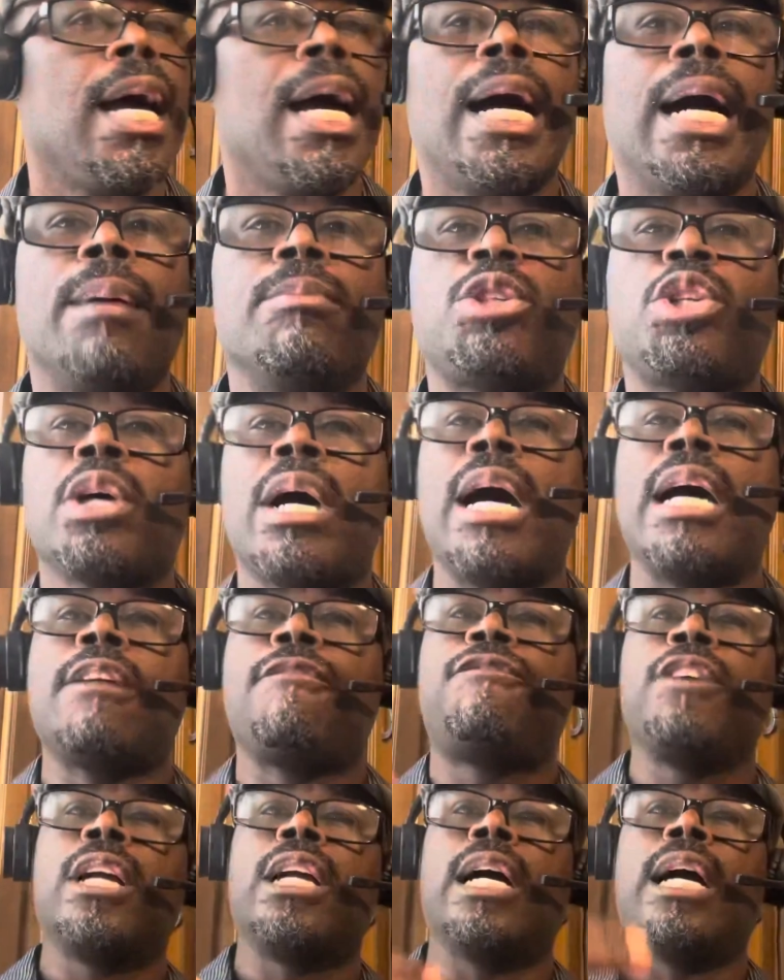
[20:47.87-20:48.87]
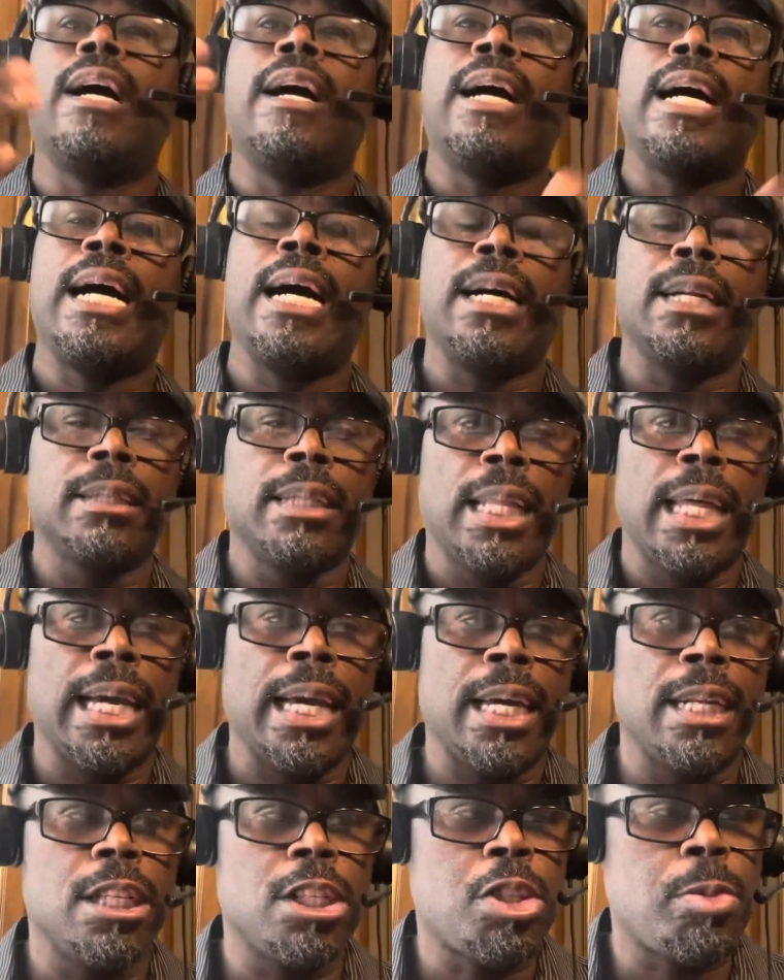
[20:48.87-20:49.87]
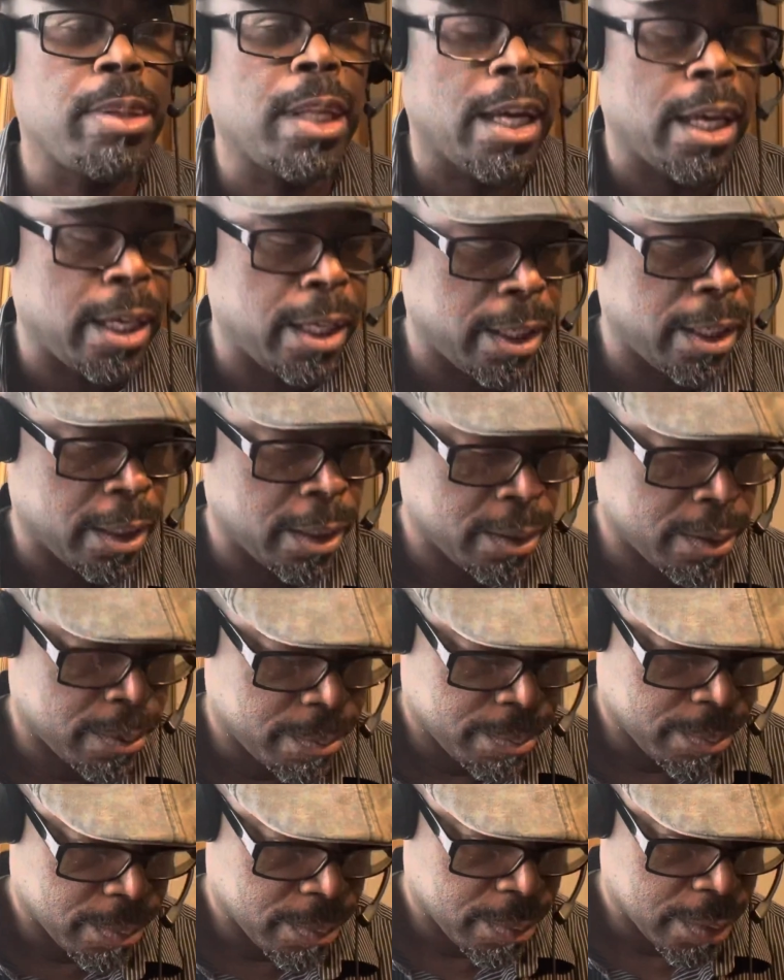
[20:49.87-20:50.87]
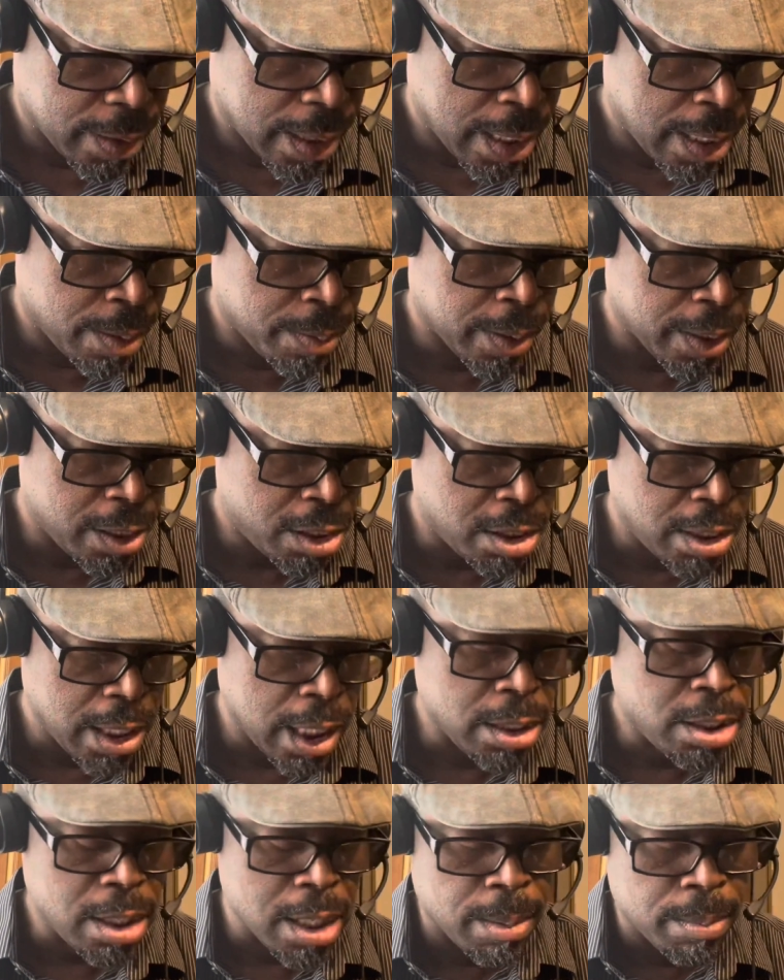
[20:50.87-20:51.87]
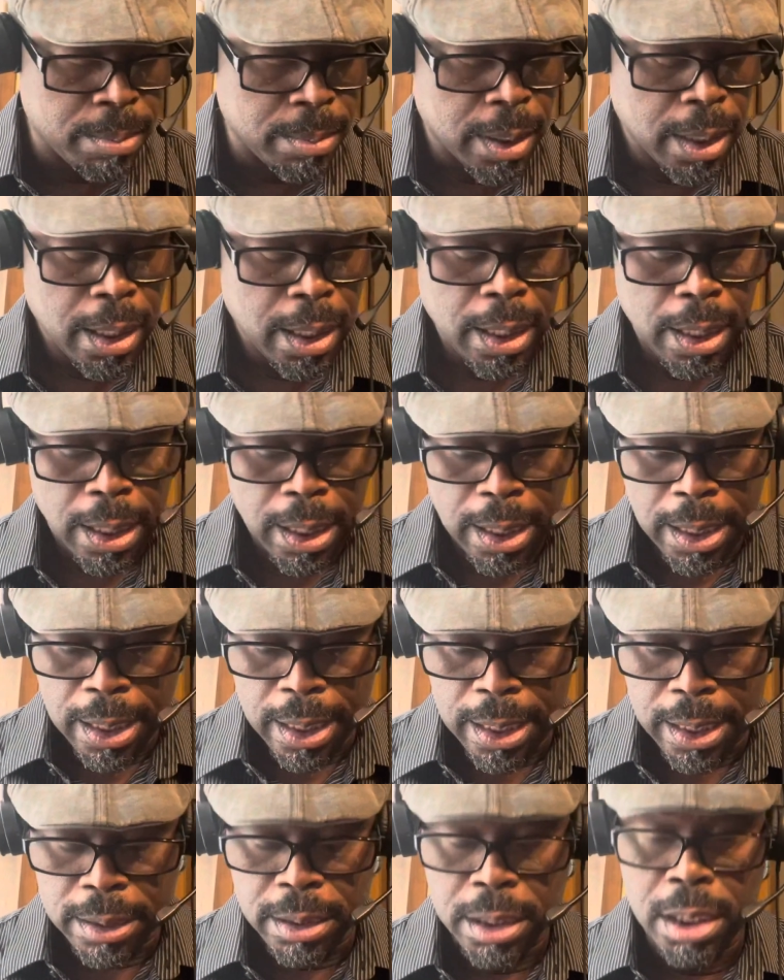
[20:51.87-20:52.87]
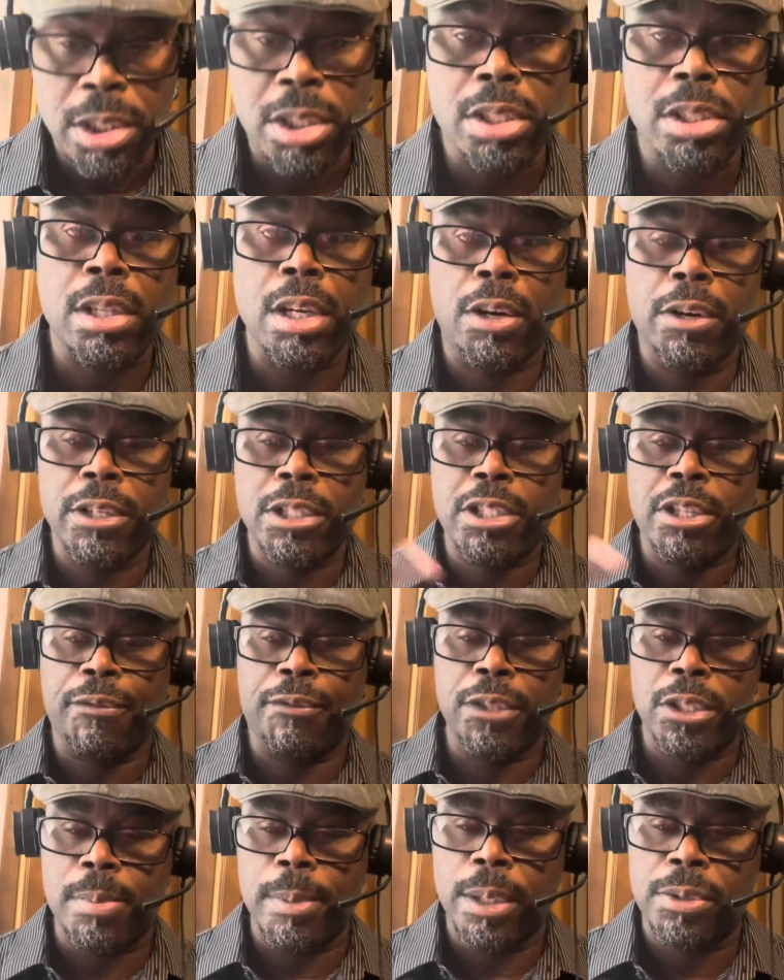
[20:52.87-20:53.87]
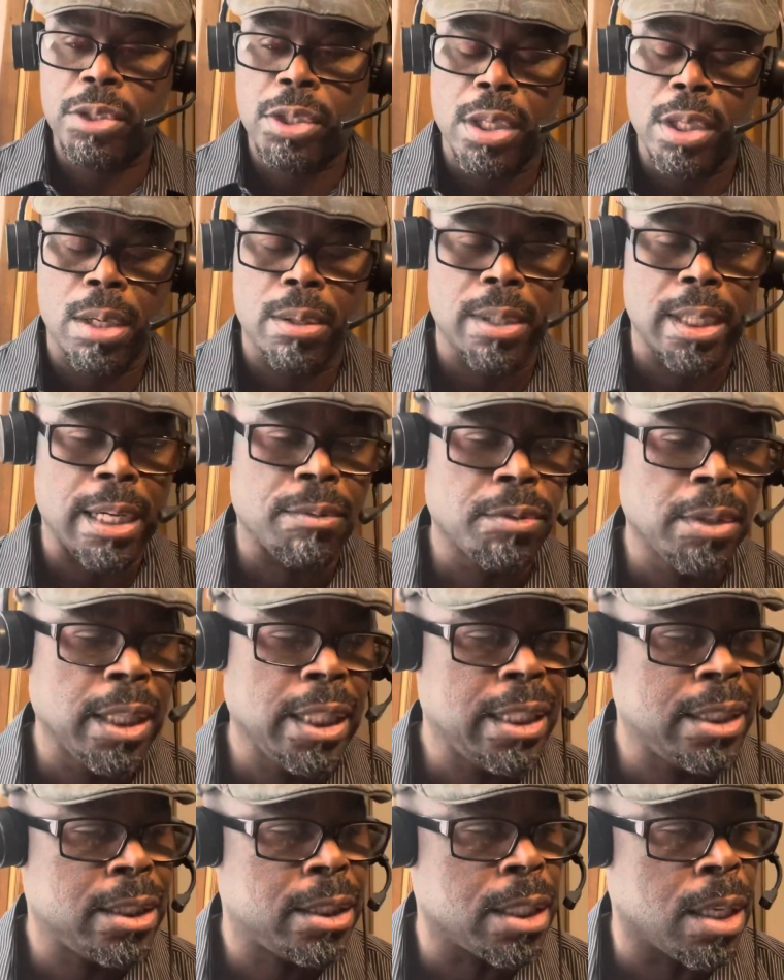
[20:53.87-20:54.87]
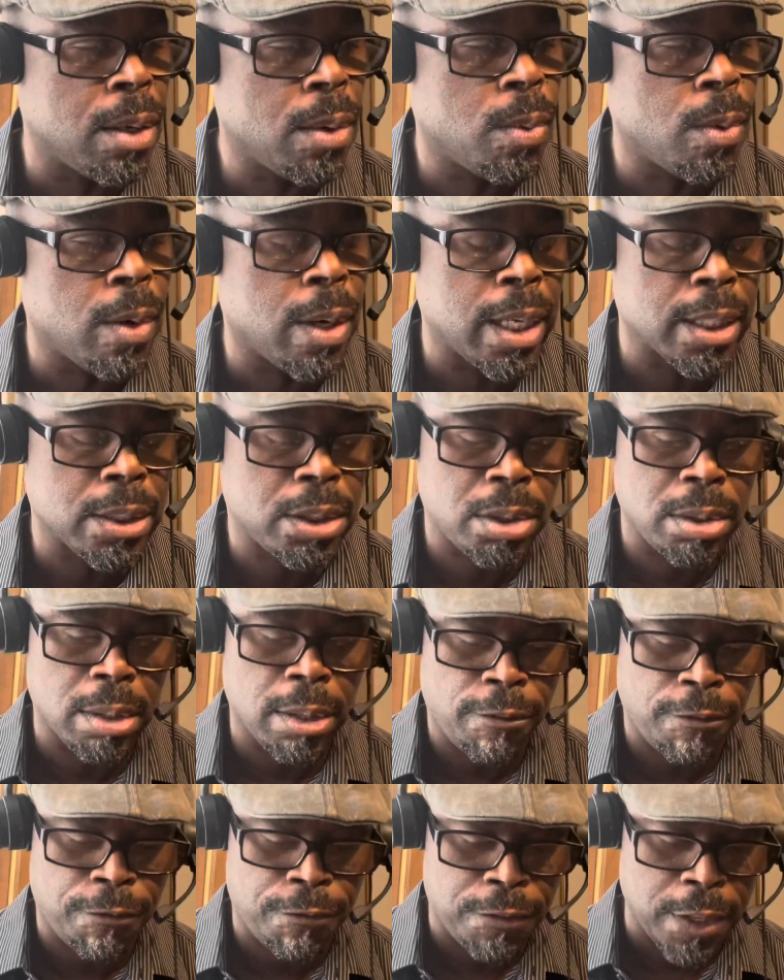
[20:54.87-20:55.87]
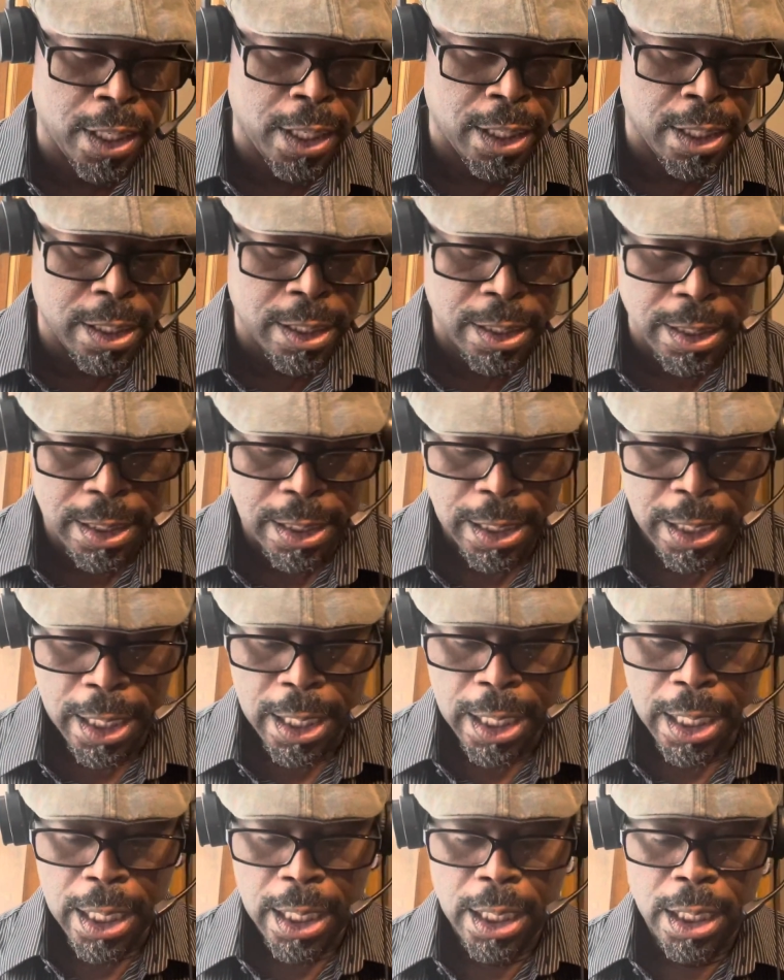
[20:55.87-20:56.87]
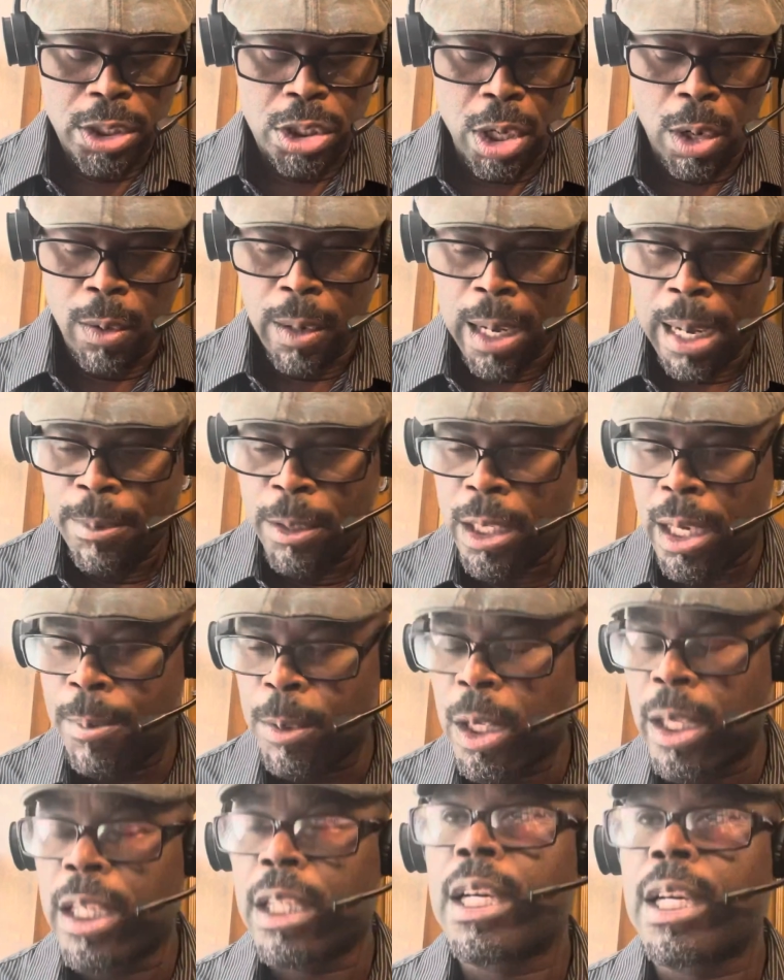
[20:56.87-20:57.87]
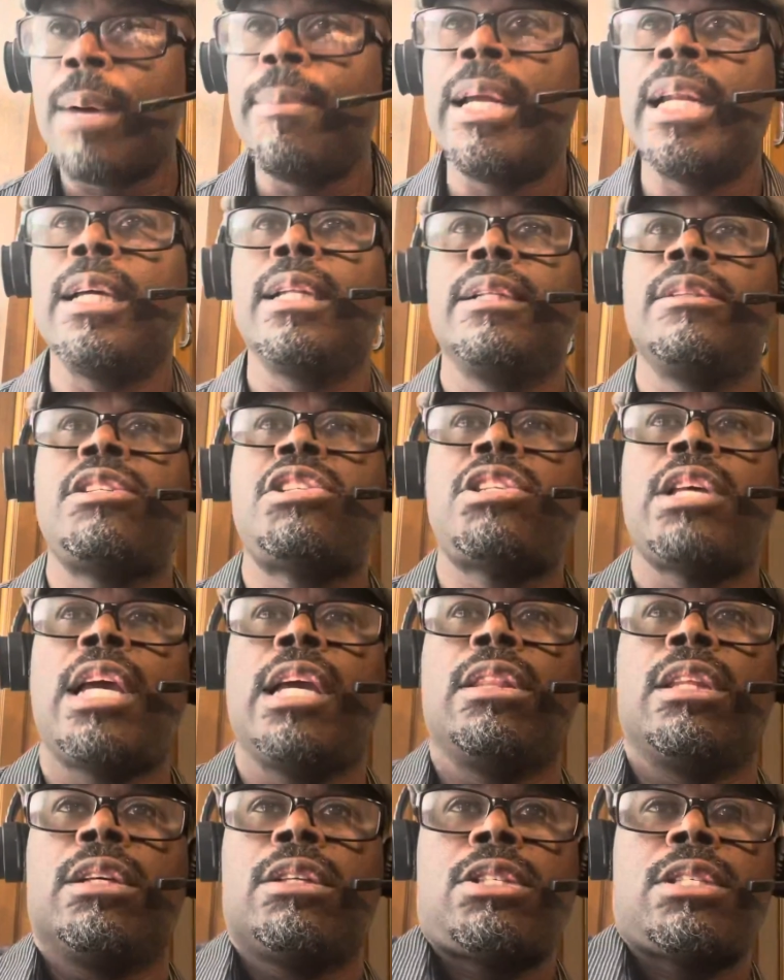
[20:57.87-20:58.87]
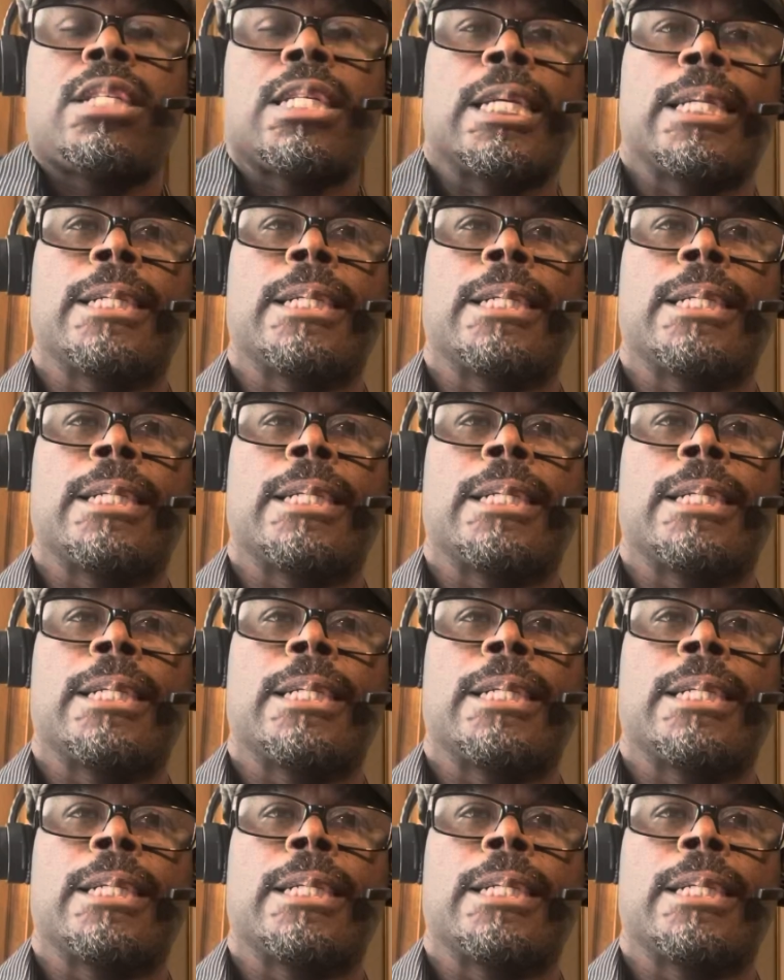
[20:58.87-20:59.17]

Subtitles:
I'm trying to figure out how to land this plane. I want to say something. This is the Christopher Smith Show, and I really don't want to offend. So I'm going to come in and say this.